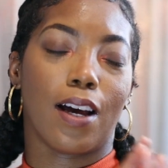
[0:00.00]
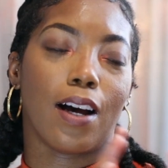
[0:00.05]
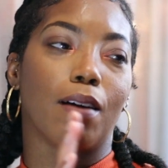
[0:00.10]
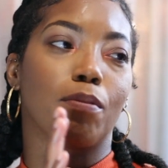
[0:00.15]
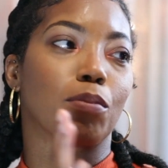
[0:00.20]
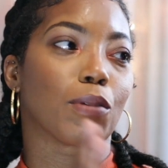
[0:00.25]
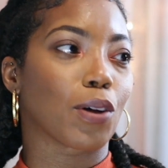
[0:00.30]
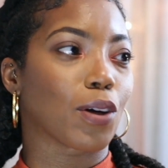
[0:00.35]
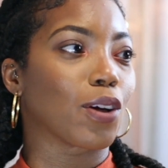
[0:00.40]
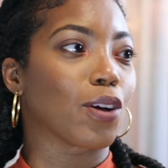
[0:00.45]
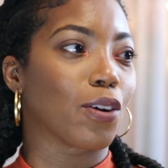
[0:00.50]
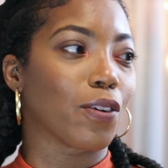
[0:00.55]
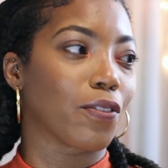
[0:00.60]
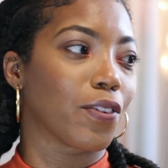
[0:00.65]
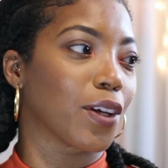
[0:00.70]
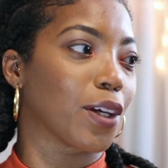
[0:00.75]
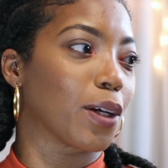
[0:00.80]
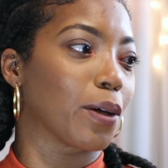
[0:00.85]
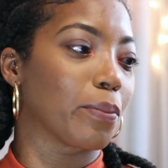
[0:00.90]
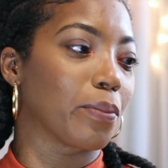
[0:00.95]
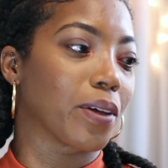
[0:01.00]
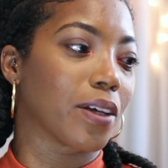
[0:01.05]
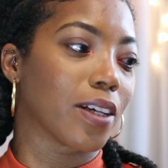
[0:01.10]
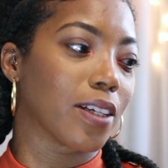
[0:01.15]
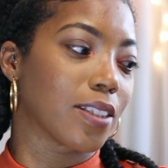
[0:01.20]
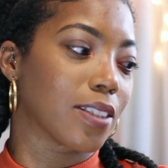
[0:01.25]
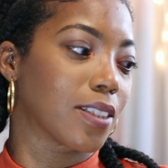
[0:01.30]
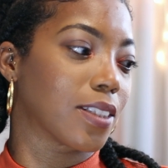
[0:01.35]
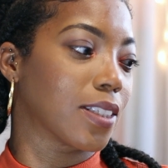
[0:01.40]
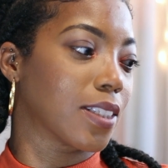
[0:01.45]
I'm looking over here
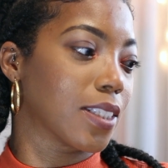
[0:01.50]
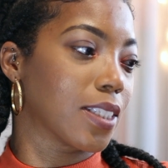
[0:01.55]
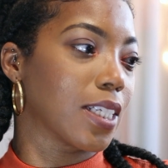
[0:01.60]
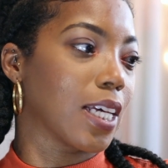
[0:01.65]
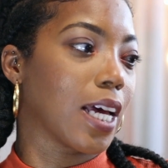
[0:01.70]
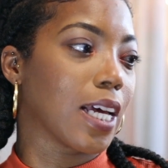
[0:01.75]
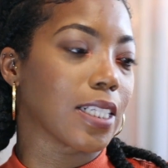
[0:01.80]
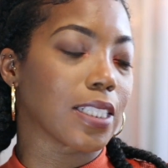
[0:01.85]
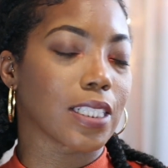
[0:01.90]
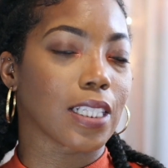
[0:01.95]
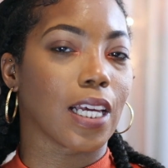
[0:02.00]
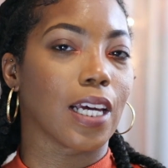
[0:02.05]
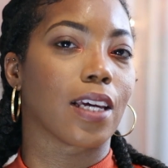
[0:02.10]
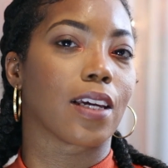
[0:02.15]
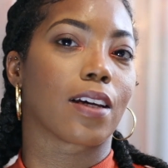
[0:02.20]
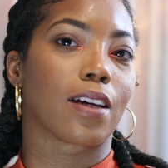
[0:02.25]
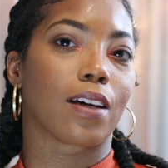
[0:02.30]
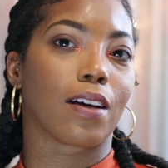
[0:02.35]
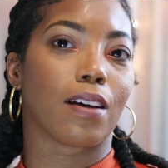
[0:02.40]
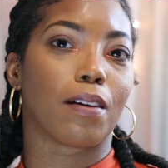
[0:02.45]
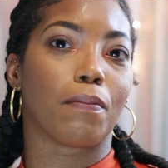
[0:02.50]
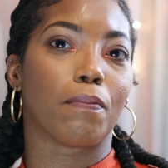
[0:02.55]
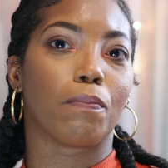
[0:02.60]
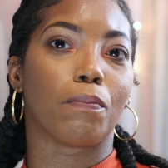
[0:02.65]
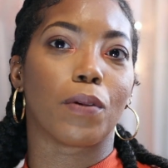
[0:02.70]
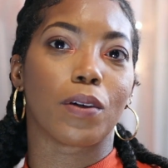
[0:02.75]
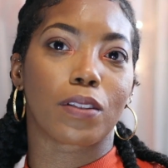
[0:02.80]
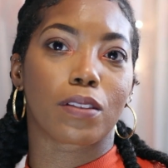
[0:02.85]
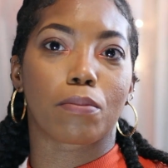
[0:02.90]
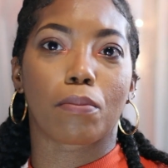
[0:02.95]
because this has like
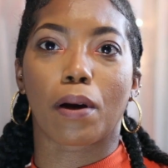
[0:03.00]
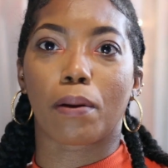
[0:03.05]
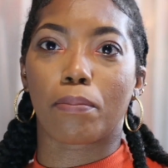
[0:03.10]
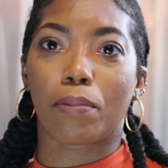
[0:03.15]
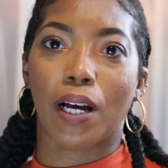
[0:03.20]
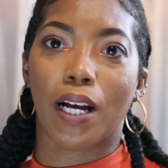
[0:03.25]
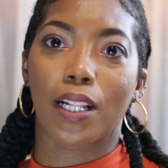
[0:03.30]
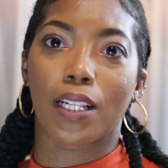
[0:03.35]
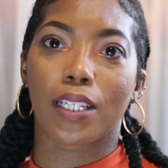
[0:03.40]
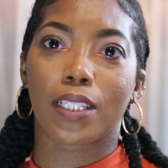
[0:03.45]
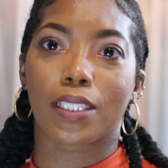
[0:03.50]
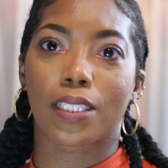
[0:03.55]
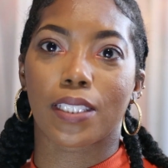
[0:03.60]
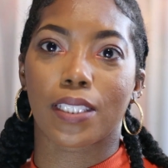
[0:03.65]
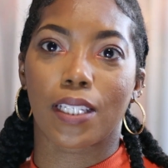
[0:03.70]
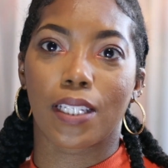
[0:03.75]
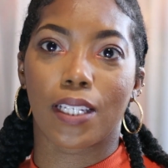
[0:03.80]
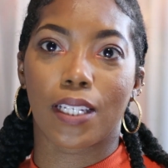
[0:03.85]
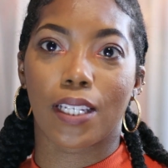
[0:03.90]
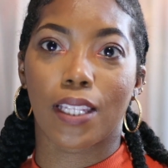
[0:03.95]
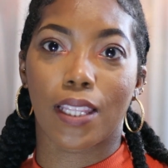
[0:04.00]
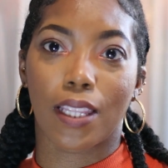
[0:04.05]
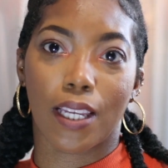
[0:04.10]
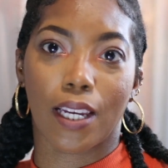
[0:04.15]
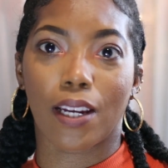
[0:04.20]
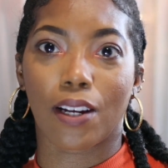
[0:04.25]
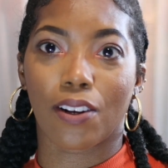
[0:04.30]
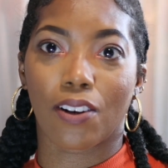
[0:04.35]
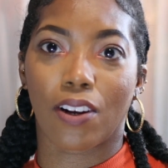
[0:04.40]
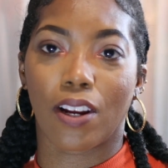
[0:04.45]
most of my palettes
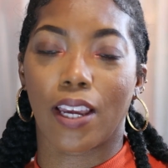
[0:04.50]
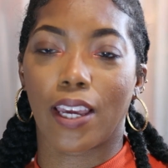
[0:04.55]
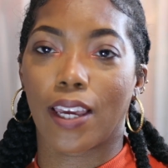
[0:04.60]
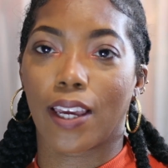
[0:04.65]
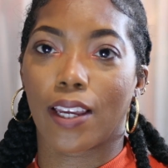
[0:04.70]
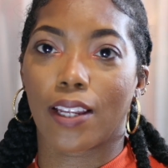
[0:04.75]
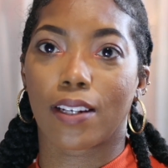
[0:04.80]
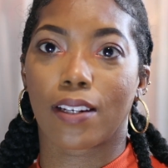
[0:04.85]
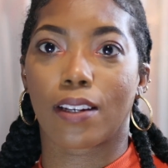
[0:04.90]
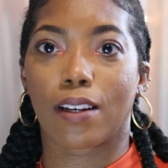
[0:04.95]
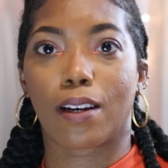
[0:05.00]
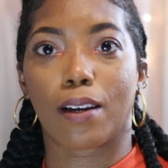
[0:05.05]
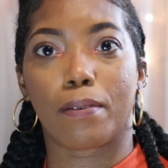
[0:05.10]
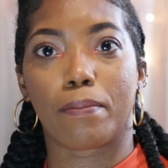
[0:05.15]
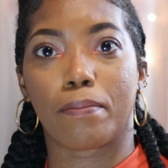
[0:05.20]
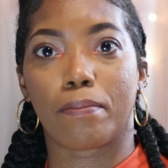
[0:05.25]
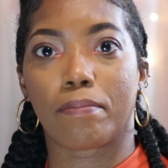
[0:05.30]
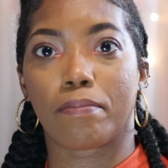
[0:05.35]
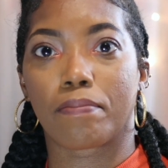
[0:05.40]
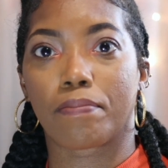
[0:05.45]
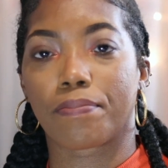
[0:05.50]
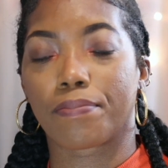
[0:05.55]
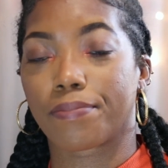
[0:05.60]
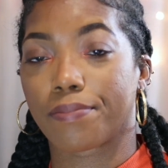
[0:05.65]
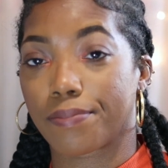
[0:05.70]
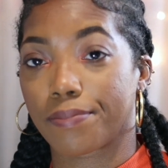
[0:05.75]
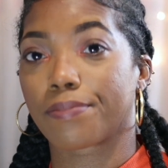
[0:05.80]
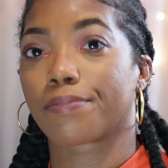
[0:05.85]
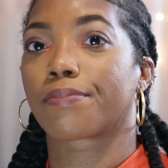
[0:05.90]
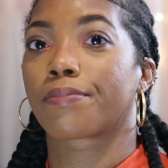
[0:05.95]
there and um,
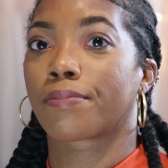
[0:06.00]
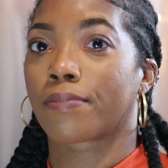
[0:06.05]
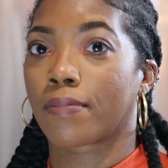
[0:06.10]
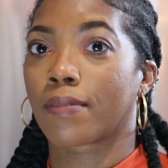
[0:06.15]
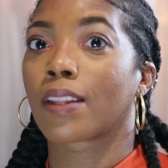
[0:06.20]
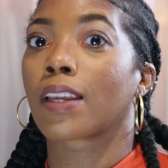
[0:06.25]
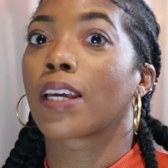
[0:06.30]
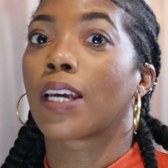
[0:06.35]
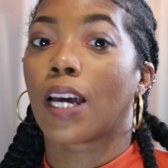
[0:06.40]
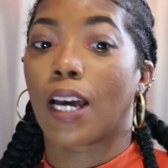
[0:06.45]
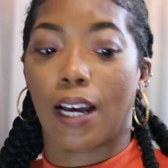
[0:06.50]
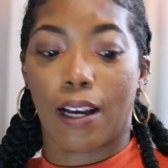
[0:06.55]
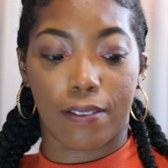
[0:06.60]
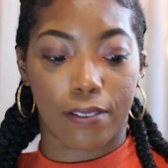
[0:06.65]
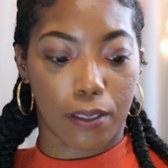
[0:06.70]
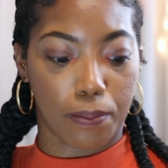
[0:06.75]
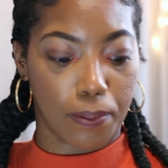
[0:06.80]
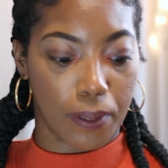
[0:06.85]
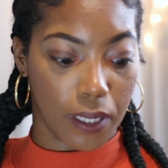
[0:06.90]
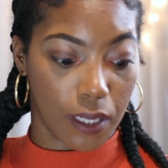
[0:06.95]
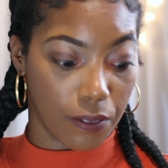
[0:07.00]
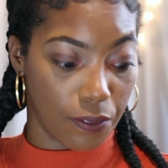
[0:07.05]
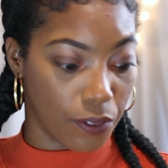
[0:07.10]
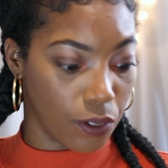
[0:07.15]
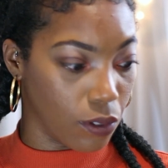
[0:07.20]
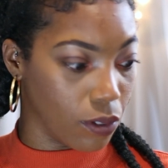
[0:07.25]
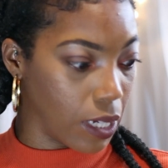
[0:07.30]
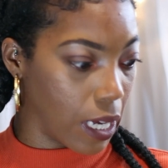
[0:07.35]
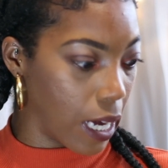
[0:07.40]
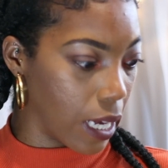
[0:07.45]
I've spent a
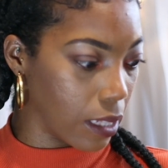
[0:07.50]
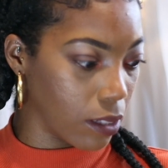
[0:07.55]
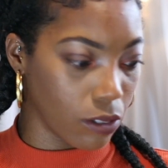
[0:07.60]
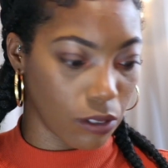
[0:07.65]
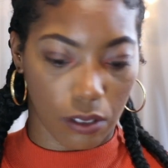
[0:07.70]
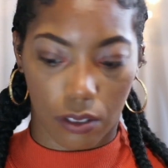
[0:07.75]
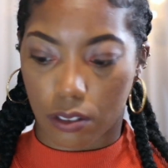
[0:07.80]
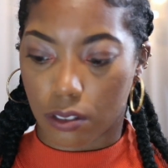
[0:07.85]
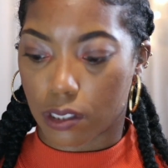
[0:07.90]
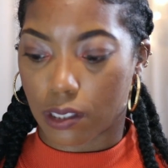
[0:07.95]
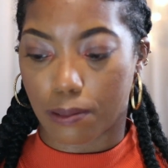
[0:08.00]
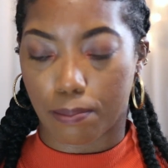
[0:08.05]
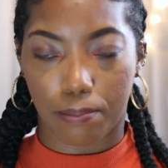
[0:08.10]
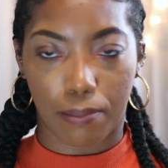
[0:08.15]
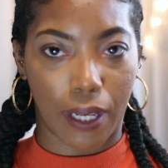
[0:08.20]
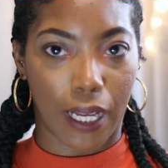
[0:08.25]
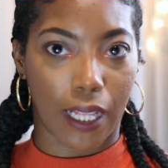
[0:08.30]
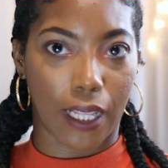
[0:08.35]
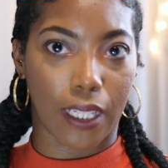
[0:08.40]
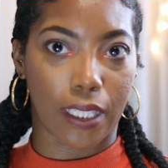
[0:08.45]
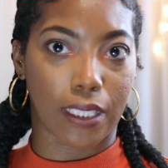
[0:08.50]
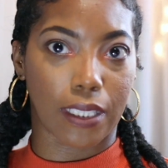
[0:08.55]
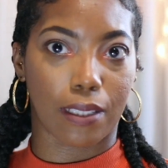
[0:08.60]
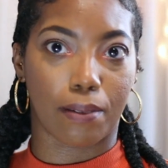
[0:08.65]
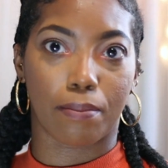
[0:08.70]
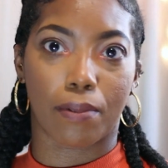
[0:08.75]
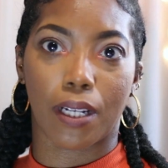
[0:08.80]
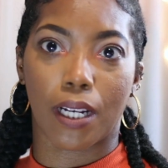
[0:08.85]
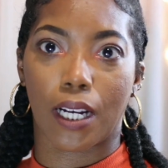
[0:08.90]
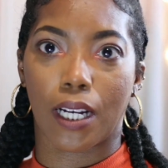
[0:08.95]
few dollars on some palettes.
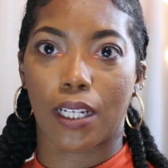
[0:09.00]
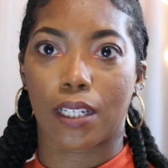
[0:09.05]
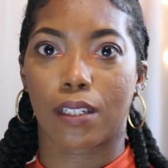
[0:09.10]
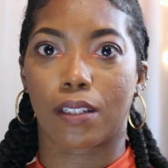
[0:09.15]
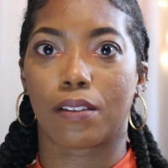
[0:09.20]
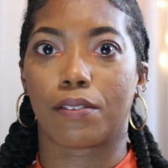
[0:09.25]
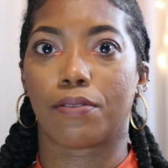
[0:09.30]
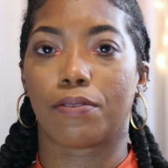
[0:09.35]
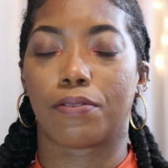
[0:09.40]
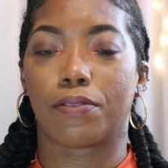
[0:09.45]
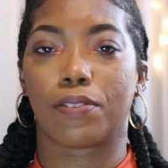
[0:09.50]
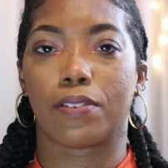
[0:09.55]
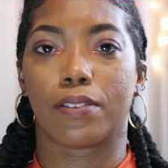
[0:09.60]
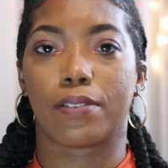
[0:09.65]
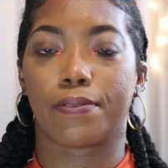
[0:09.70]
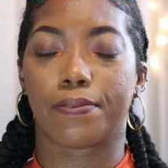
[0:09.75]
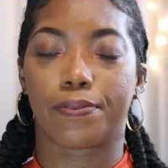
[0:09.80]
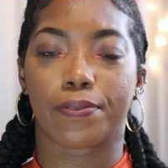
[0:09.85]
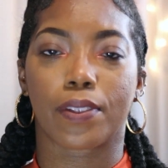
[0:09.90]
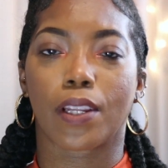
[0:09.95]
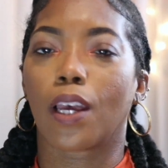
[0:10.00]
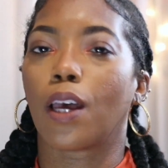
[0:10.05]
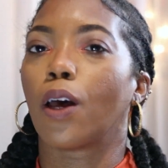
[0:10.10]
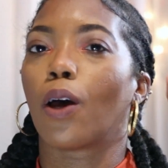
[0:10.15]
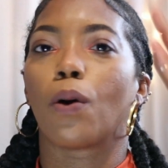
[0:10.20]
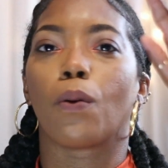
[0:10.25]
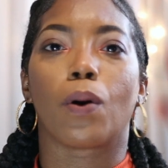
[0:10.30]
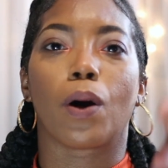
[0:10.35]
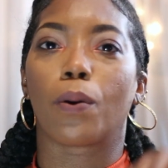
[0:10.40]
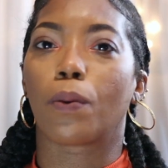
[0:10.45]
I'm kind of,
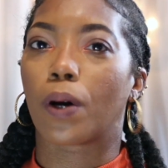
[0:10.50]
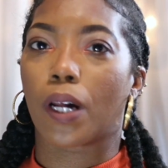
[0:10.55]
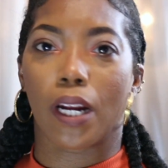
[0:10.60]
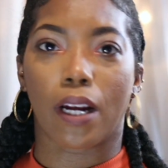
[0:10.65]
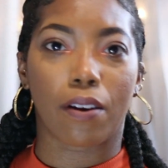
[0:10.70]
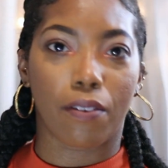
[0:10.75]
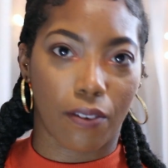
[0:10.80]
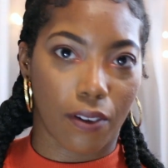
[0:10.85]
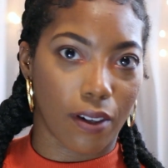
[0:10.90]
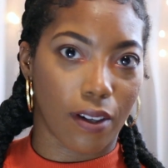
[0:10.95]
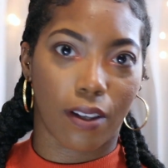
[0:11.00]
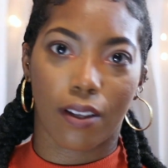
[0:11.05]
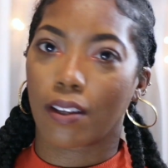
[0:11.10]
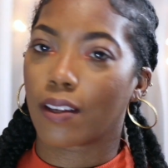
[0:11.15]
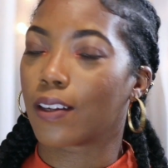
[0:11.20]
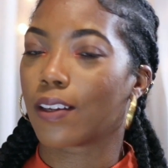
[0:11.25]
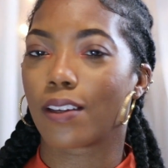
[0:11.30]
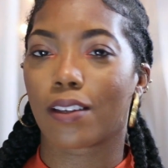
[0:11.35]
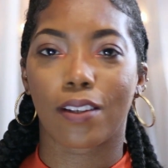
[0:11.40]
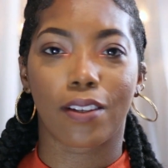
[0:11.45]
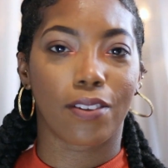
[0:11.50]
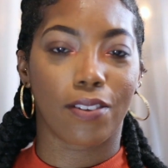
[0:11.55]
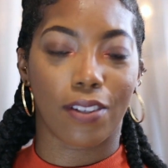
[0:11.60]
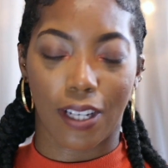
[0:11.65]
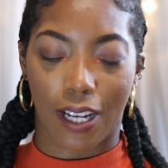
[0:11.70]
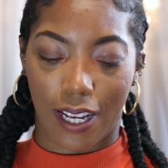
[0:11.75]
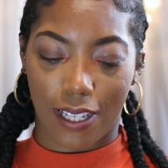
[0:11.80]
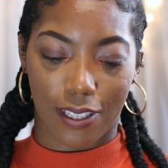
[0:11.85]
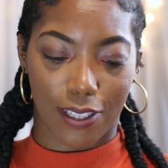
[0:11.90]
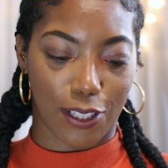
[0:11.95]
well, whatever. You
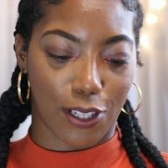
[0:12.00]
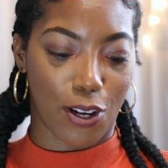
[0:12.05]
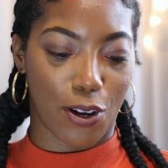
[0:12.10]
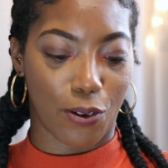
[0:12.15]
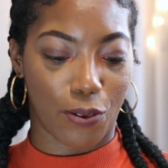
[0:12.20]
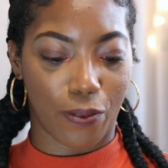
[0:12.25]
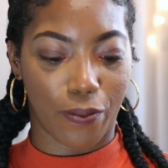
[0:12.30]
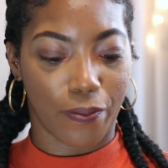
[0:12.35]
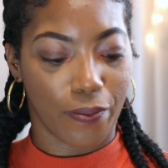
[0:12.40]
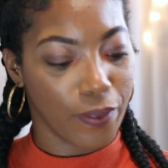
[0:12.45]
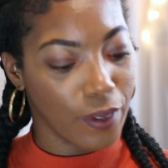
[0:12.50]
guys know.